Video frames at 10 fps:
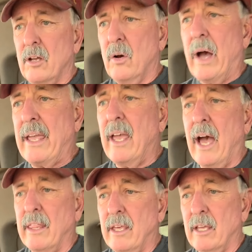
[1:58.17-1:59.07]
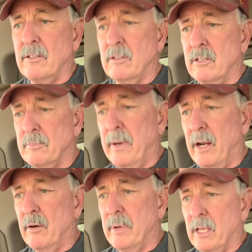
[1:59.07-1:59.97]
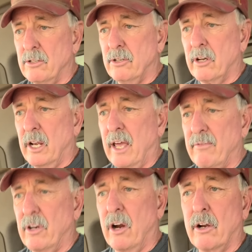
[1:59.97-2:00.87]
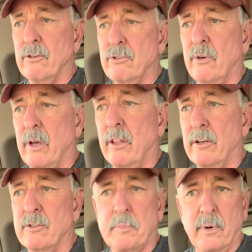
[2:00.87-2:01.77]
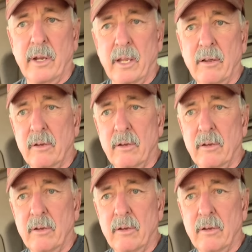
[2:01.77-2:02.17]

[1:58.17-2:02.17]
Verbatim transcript: Well, yeah, I think it's it's better because you're going to have darker soil in the spring.